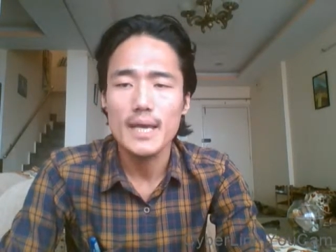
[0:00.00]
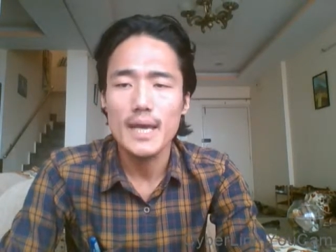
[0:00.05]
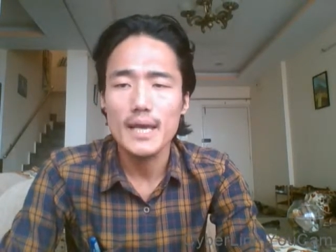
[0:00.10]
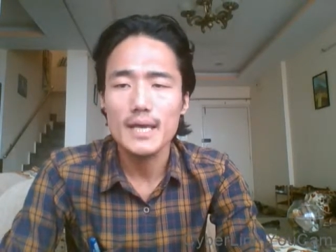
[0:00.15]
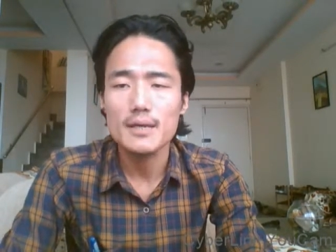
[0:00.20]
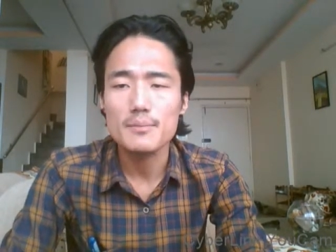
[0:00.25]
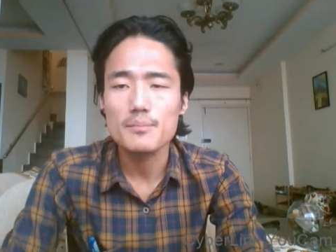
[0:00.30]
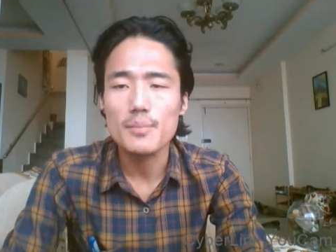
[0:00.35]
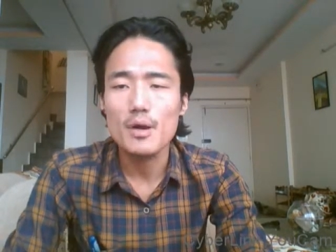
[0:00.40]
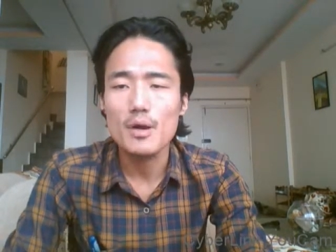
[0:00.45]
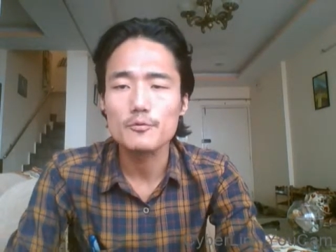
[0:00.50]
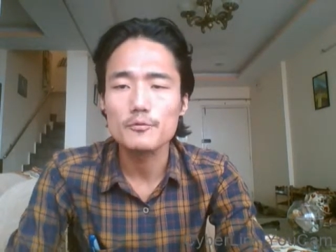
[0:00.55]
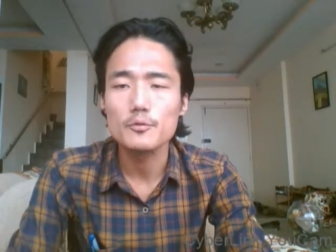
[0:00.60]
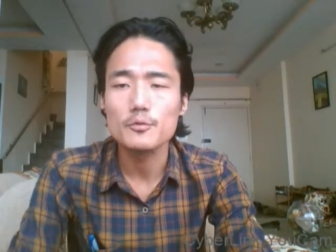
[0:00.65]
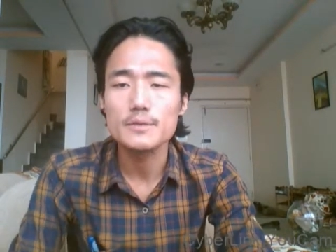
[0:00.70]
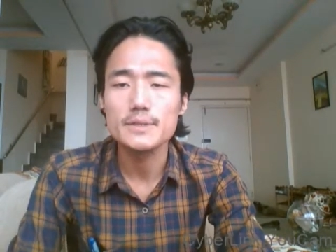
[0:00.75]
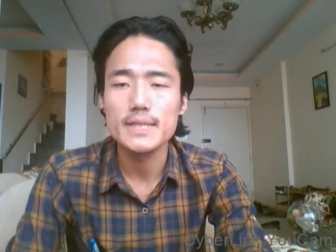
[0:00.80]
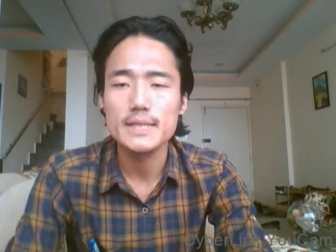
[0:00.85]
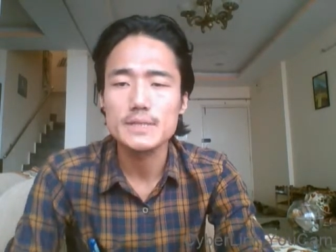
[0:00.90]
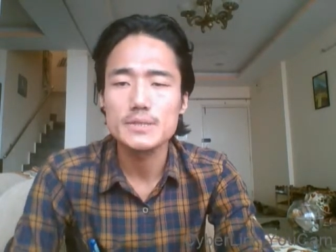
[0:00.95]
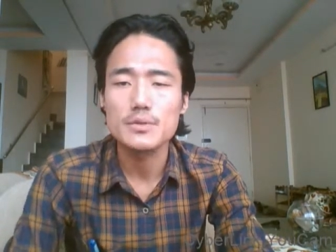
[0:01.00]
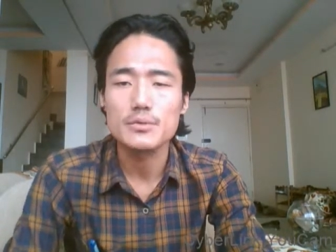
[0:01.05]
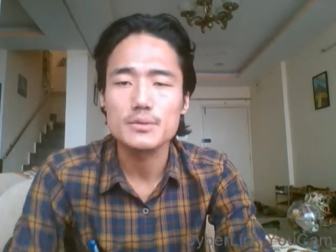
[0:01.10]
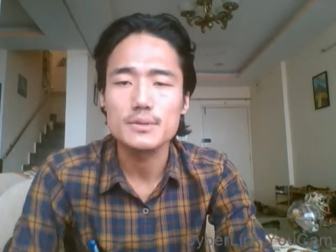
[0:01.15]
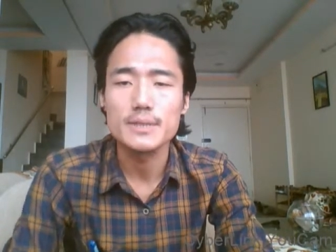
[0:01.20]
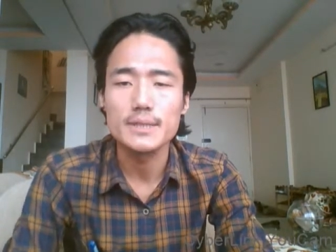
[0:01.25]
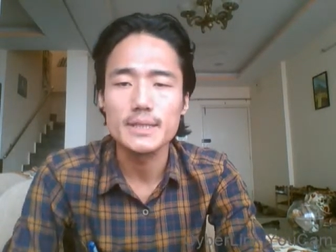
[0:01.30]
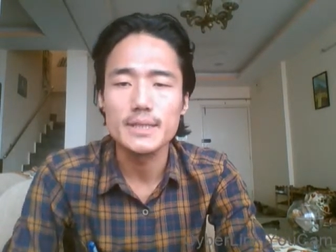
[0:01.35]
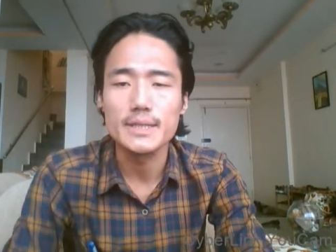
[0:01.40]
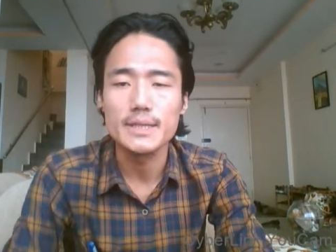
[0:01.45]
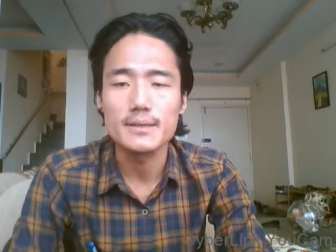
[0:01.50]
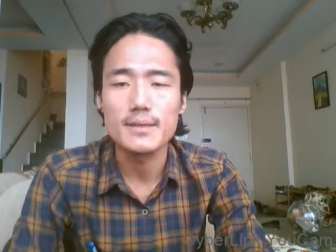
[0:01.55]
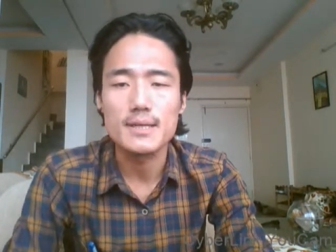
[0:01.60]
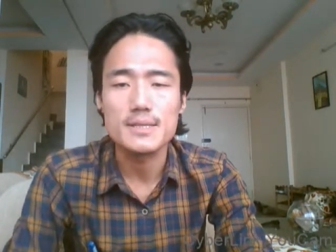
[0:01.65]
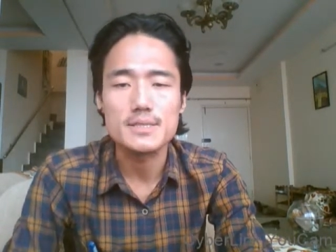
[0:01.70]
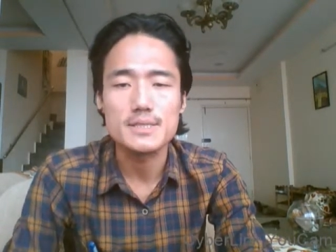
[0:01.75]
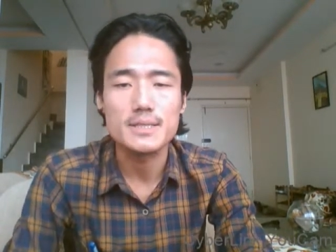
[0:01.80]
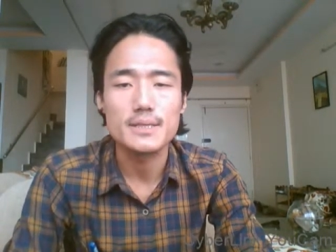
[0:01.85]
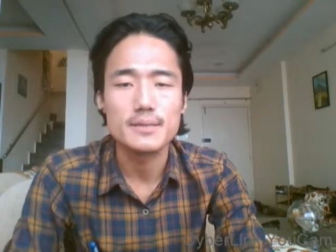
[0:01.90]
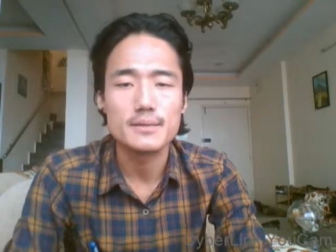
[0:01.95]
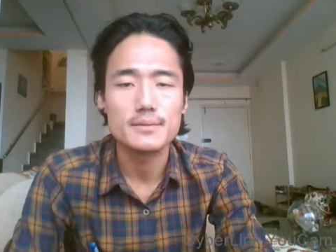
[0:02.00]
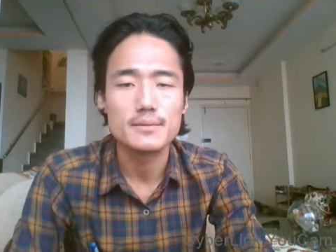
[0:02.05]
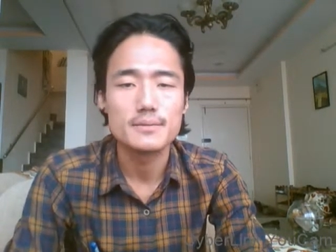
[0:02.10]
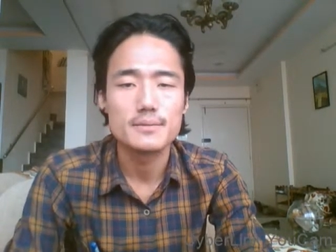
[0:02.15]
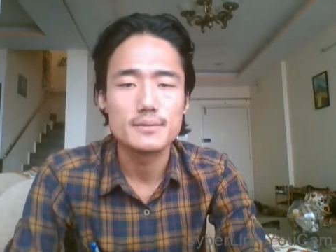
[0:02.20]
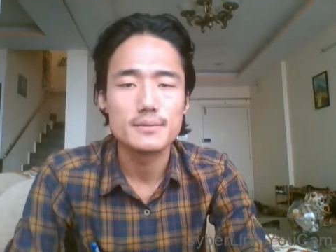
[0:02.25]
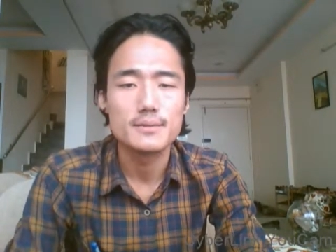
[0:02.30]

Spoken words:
In a powerful TED Talk earlier last year,